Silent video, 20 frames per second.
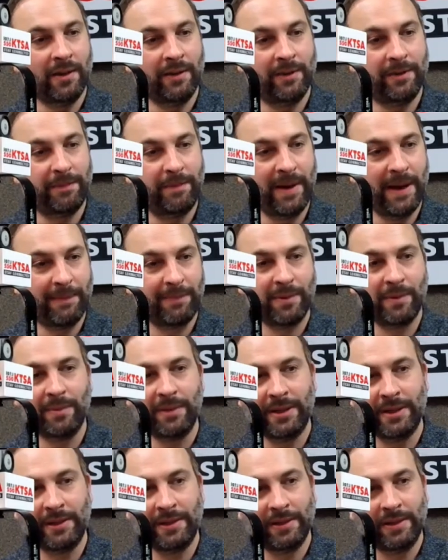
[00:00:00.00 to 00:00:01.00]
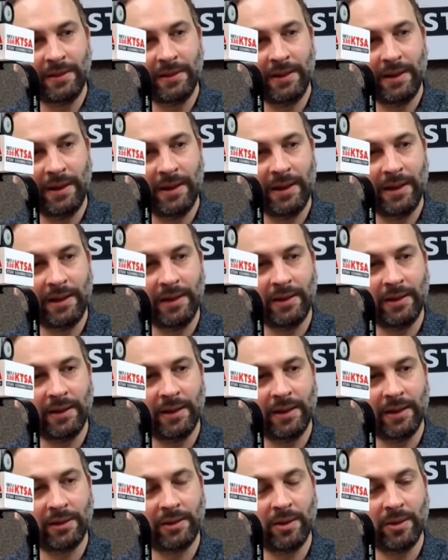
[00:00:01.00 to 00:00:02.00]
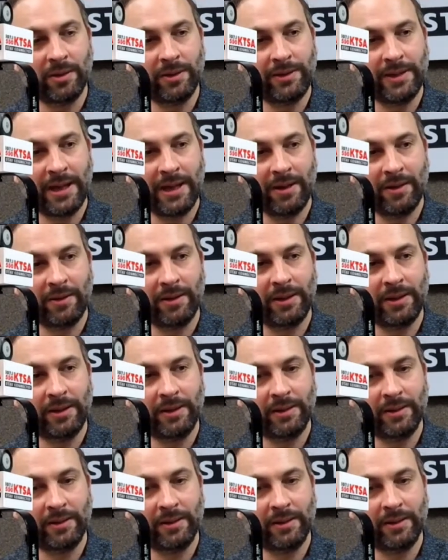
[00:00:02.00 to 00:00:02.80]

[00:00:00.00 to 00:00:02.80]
of peppermint and go to town, and